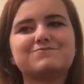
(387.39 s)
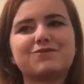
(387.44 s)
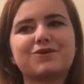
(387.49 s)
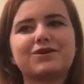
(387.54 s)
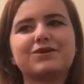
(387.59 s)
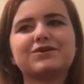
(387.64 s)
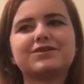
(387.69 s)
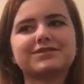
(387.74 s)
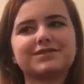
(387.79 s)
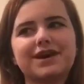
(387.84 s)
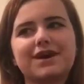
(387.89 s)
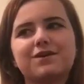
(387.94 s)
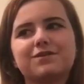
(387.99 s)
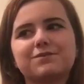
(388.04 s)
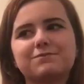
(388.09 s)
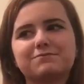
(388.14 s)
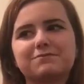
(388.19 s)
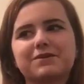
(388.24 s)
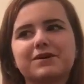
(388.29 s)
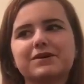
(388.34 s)
boiled down
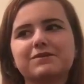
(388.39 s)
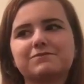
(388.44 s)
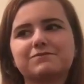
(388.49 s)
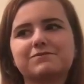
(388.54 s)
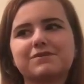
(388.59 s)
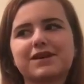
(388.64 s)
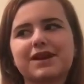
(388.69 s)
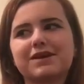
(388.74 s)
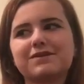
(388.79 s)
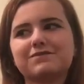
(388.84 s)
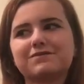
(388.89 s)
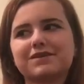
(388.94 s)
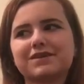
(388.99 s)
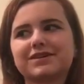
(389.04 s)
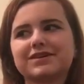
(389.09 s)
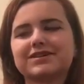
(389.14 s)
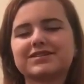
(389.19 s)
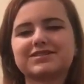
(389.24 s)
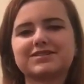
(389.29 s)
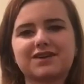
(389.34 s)
the point when I
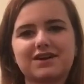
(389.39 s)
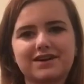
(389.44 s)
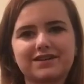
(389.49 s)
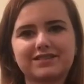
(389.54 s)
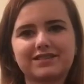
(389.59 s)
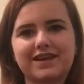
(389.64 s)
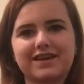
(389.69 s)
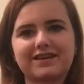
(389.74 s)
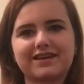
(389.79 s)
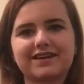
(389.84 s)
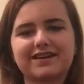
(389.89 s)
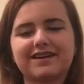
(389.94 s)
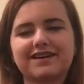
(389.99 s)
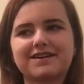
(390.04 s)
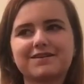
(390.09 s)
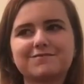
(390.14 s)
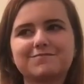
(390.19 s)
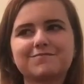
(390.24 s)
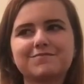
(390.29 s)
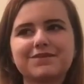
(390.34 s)
really started liking
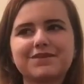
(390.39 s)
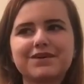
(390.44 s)
him.